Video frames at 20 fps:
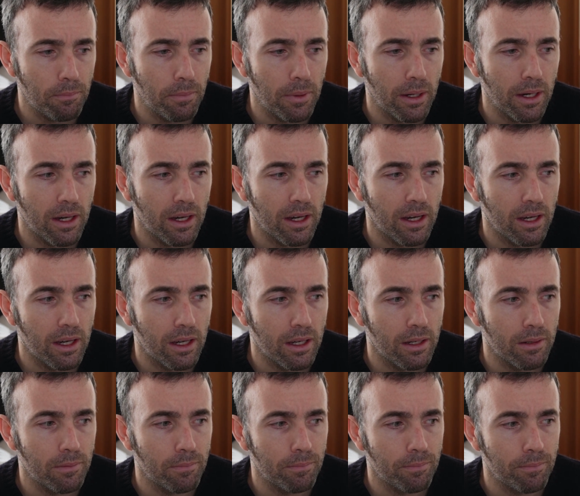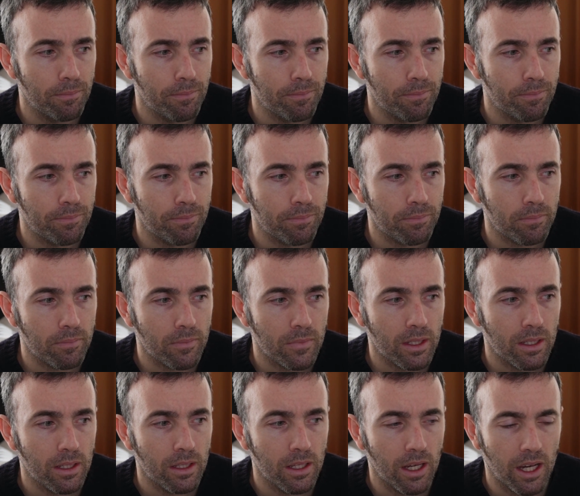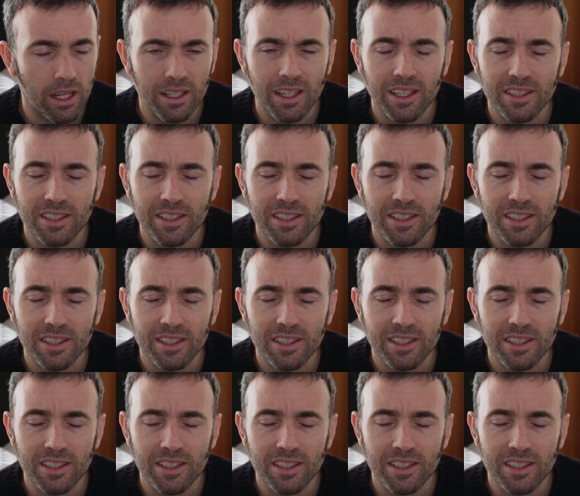but I'd